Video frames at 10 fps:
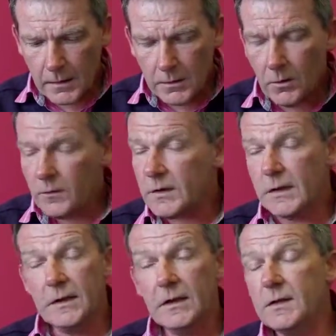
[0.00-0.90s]
Now,
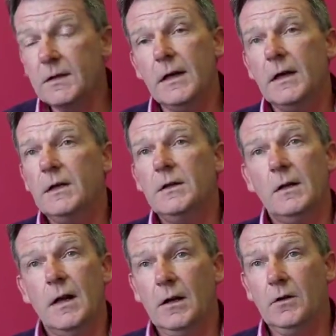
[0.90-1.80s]
obviously, at this
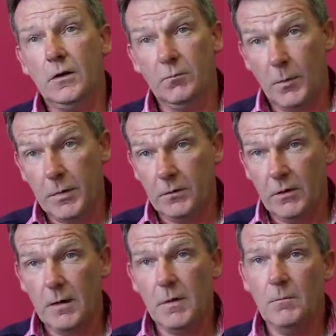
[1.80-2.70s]
stage, I got a whopping
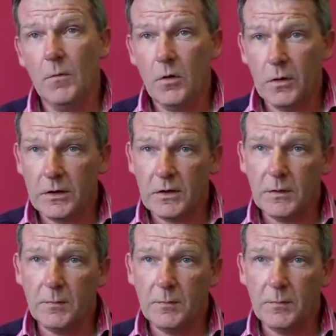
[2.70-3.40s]
great big mortgage to